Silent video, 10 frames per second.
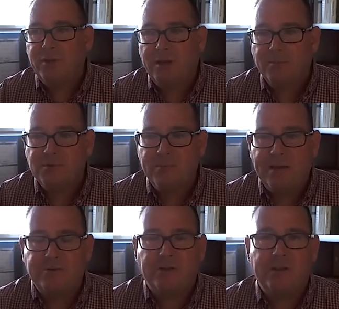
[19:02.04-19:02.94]
becomes a
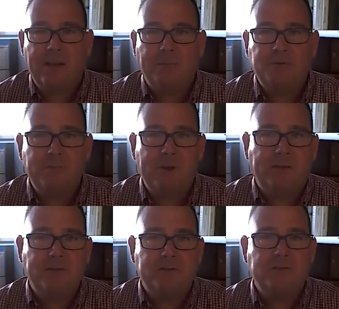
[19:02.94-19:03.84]
metric that helps you
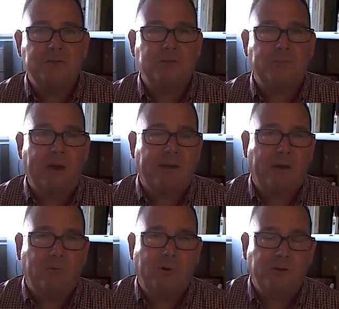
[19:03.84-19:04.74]
make decisions about
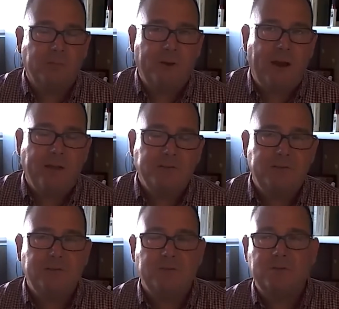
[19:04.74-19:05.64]
how well your
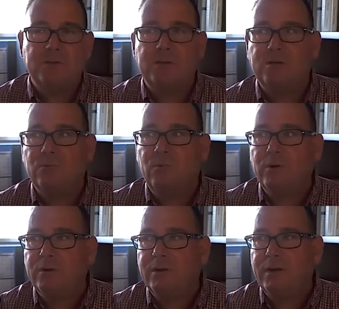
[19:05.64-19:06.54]
policies
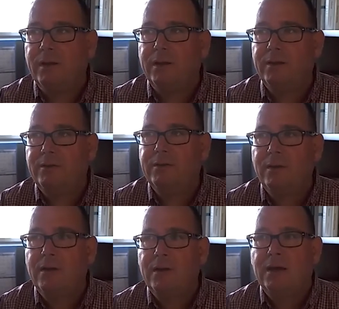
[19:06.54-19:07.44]
work. And
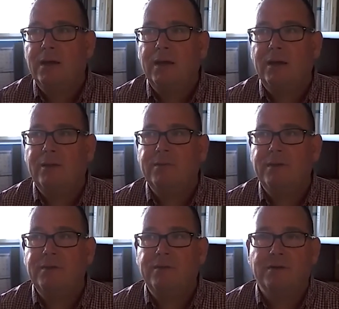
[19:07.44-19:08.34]

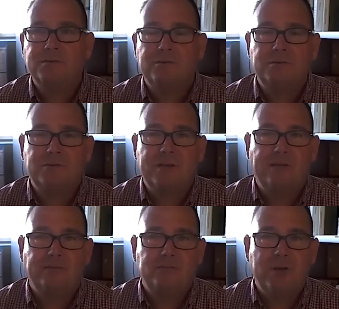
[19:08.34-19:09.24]
then you also just
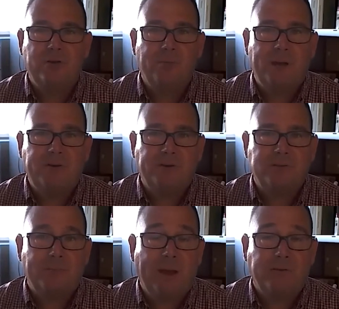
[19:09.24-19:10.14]
have general
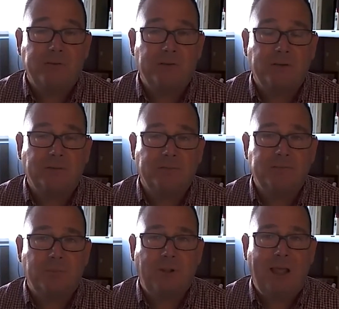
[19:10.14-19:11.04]
metrics about
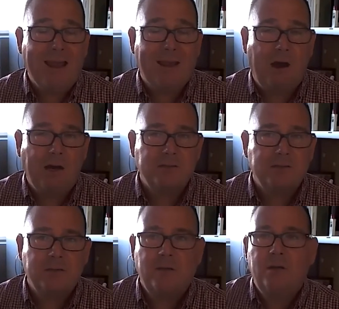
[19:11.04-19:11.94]
supply
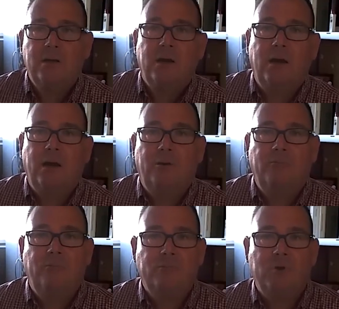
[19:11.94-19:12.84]
costs.
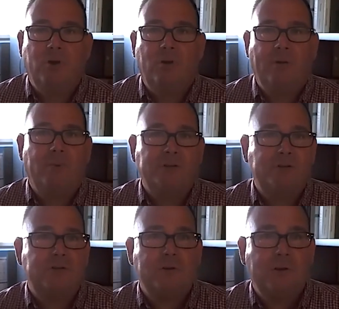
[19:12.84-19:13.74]
How
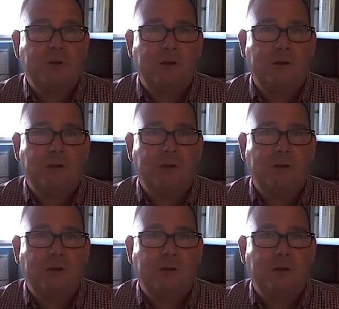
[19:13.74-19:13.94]
much